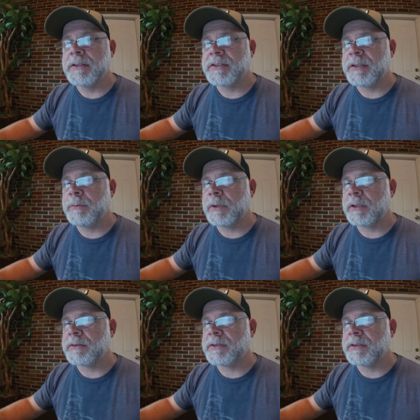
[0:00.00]
See what
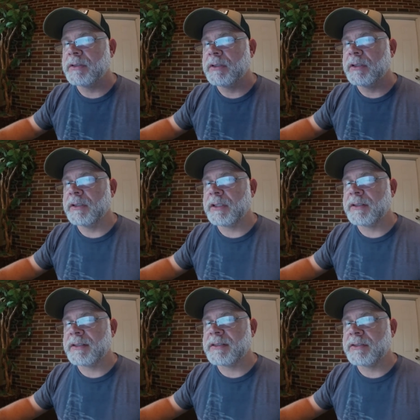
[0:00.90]
else
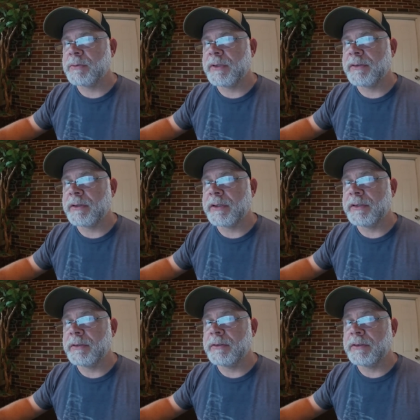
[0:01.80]
uh, that's a
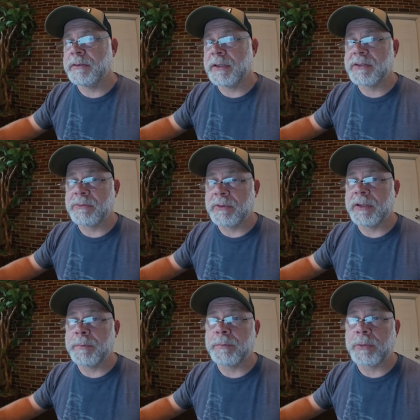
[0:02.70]
2032, and that's
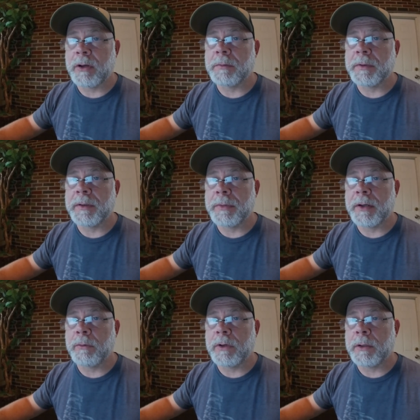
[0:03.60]
really probably
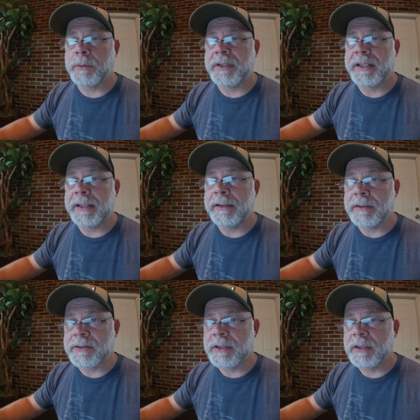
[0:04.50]
about what I would need
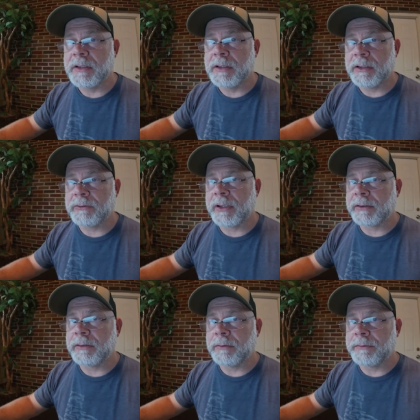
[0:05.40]
is a
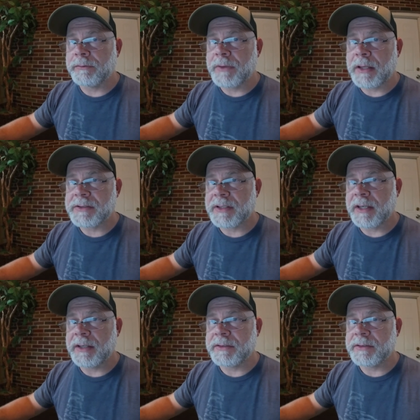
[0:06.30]
tractor that
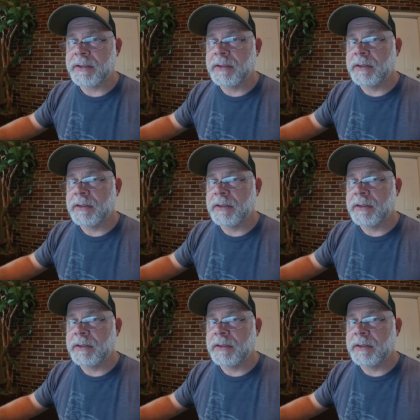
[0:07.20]
size.